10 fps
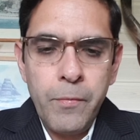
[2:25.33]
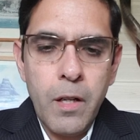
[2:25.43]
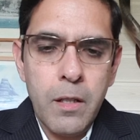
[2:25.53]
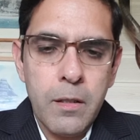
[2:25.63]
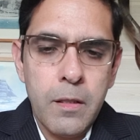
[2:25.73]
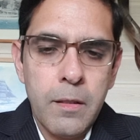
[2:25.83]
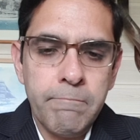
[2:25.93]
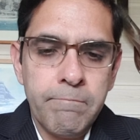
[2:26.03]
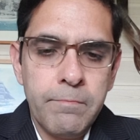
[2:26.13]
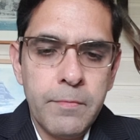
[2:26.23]

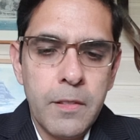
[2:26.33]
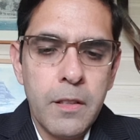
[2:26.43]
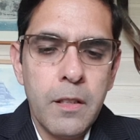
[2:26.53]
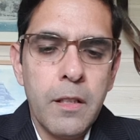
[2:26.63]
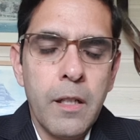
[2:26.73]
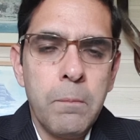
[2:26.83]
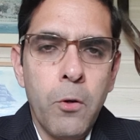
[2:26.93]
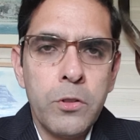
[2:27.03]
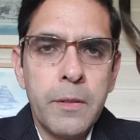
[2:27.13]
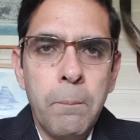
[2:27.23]
the
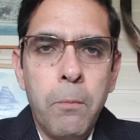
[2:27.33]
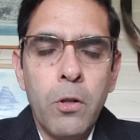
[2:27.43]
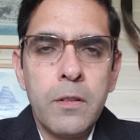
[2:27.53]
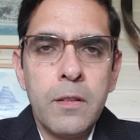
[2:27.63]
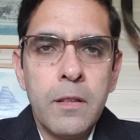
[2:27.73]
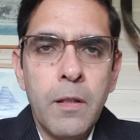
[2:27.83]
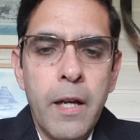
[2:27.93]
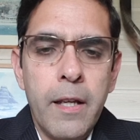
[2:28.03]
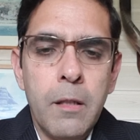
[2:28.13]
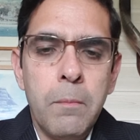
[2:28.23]
most important
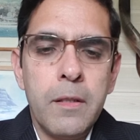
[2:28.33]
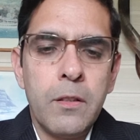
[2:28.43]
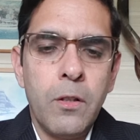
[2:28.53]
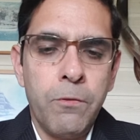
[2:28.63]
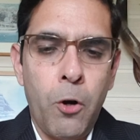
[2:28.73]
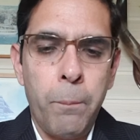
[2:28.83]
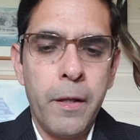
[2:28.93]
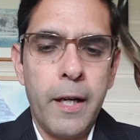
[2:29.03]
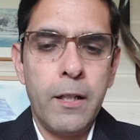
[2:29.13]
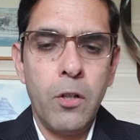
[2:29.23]
element of
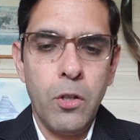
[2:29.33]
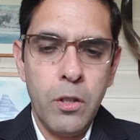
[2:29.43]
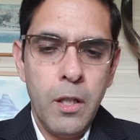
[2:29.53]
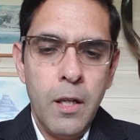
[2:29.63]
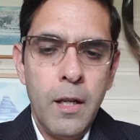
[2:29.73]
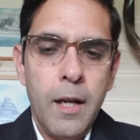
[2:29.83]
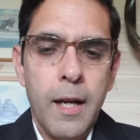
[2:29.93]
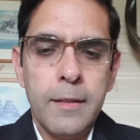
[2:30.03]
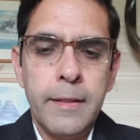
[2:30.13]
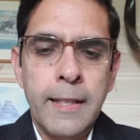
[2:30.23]
copyright law,
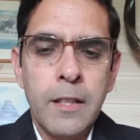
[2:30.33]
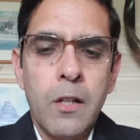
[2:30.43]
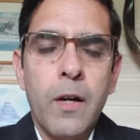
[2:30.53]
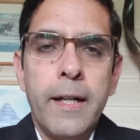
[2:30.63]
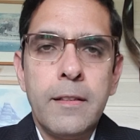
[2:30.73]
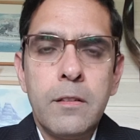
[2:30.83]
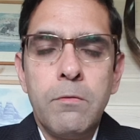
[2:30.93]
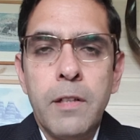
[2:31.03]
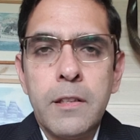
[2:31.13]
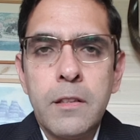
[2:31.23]
and these are rights
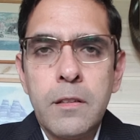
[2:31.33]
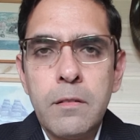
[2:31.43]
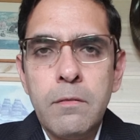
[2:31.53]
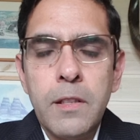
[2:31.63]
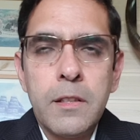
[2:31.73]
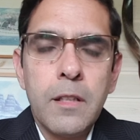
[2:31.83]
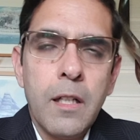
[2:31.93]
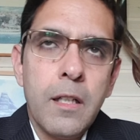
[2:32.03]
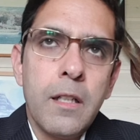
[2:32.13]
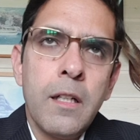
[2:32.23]
which
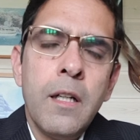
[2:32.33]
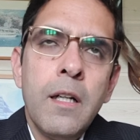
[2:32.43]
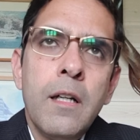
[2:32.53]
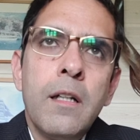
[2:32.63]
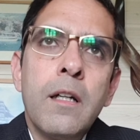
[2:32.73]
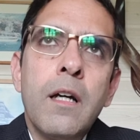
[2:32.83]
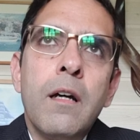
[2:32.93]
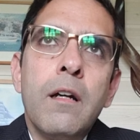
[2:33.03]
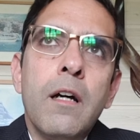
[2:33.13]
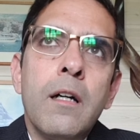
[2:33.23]
are,
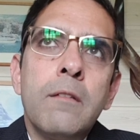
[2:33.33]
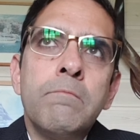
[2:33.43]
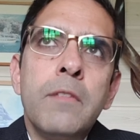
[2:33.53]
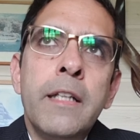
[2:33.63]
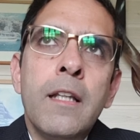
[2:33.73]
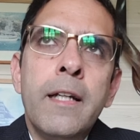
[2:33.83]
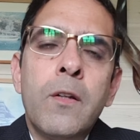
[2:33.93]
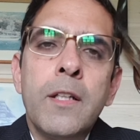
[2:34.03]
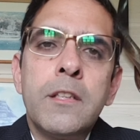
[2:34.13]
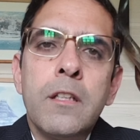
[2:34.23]
in the
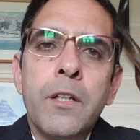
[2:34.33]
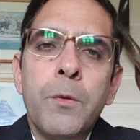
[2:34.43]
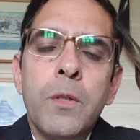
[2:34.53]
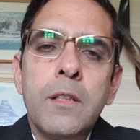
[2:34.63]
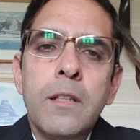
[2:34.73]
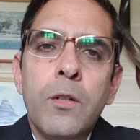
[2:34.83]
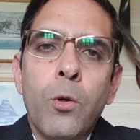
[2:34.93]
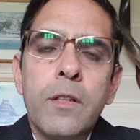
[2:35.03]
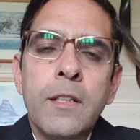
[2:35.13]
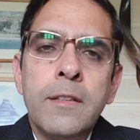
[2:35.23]
literature you would
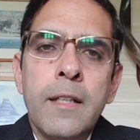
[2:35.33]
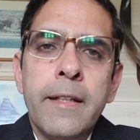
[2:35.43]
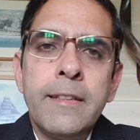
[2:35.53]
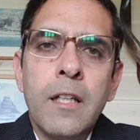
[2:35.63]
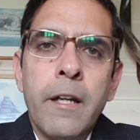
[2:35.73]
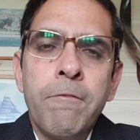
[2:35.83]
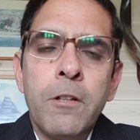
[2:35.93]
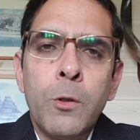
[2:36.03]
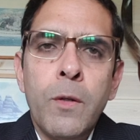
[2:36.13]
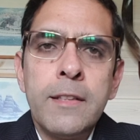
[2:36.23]
notice that these are
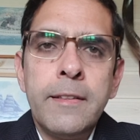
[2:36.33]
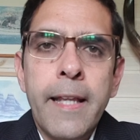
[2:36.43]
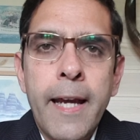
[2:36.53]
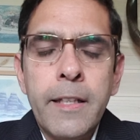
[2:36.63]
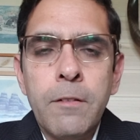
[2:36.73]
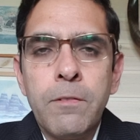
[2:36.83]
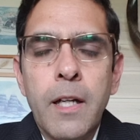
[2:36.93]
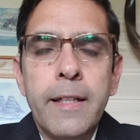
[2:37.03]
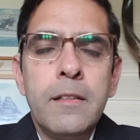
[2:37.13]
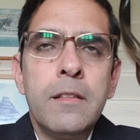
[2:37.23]
referred to as negative
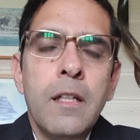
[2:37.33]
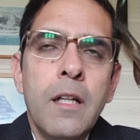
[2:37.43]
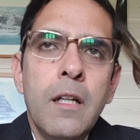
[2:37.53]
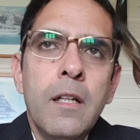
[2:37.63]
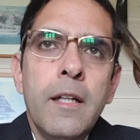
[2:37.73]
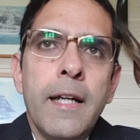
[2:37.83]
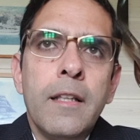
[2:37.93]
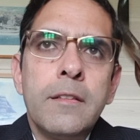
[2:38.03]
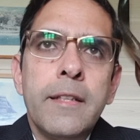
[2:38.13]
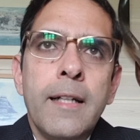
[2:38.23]
rights, in
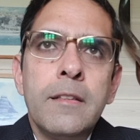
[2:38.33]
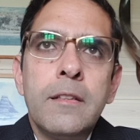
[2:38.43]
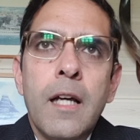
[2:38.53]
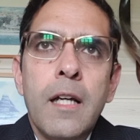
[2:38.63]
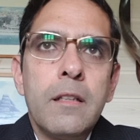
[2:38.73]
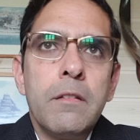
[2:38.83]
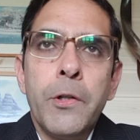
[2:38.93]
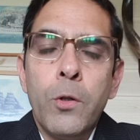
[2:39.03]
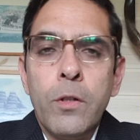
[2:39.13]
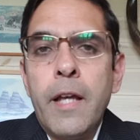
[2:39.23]
the sense that you
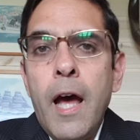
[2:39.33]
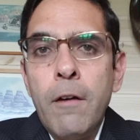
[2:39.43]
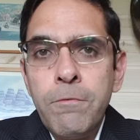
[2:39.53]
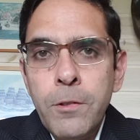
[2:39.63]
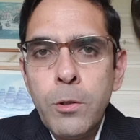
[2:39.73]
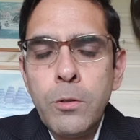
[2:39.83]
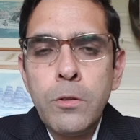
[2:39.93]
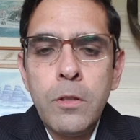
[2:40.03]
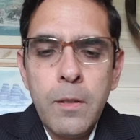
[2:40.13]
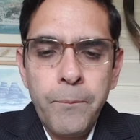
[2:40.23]
don't have to